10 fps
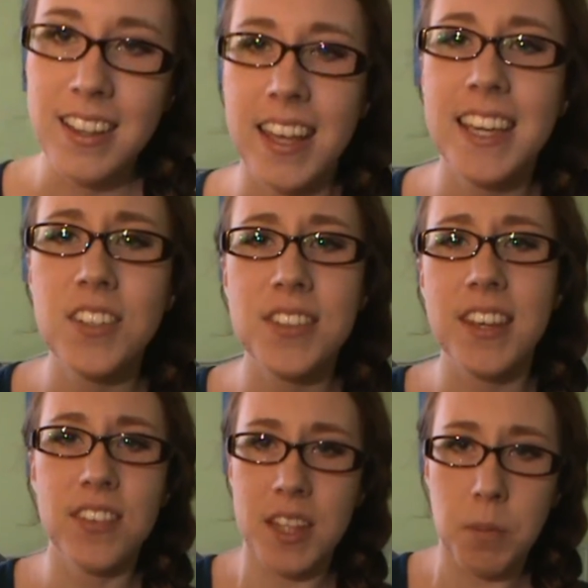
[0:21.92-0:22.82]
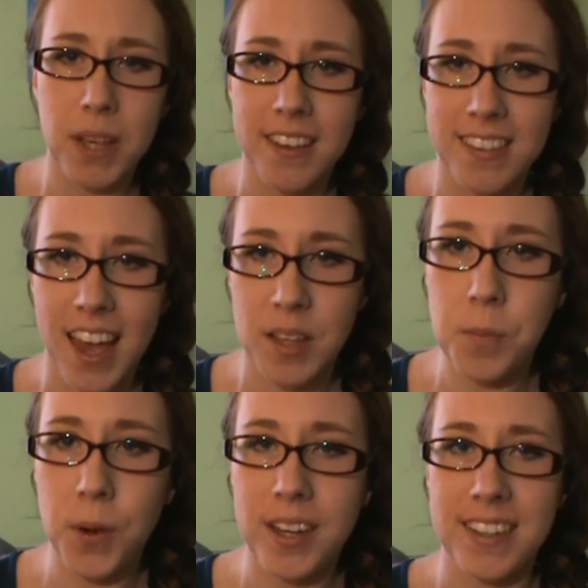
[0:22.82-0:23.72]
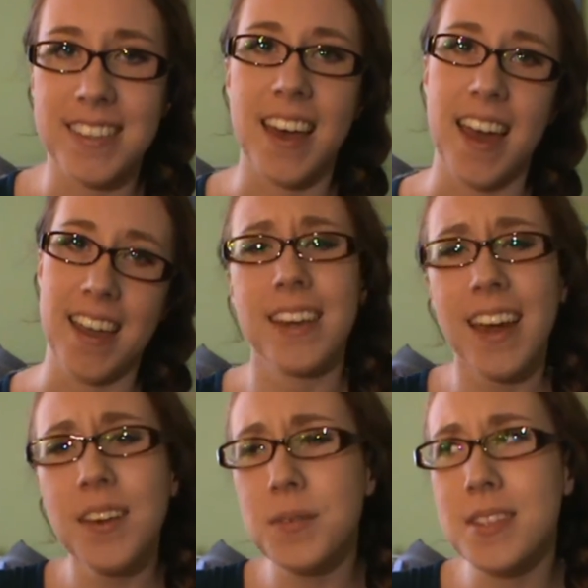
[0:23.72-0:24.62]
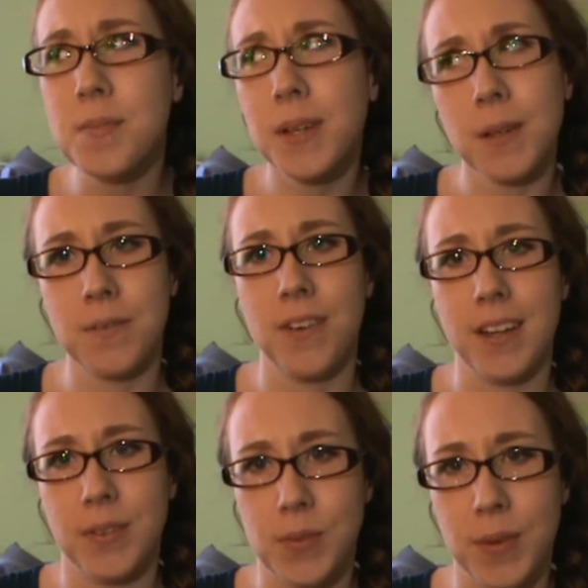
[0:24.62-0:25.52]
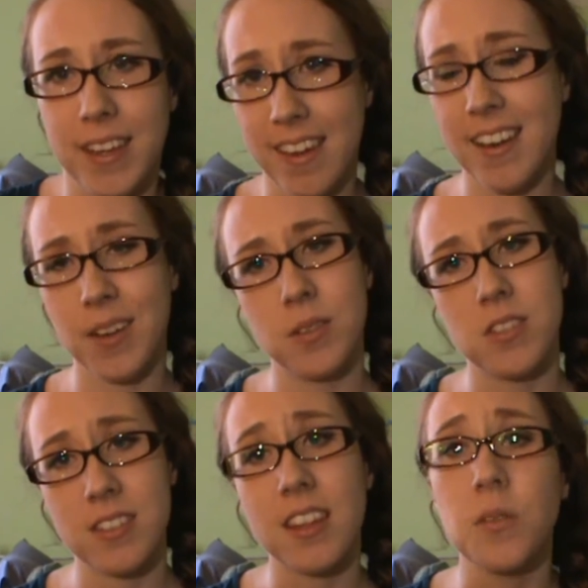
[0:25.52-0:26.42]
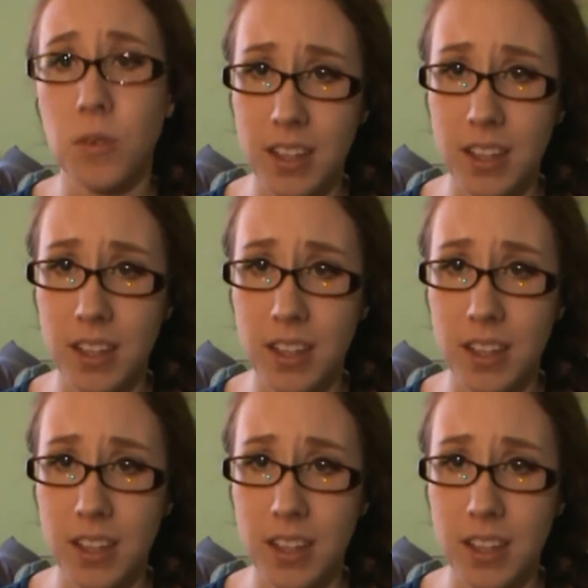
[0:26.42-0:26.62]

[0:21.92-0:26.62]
Like he'd just given this big exasperated sigh. It was the middle of finals week, and I was just like,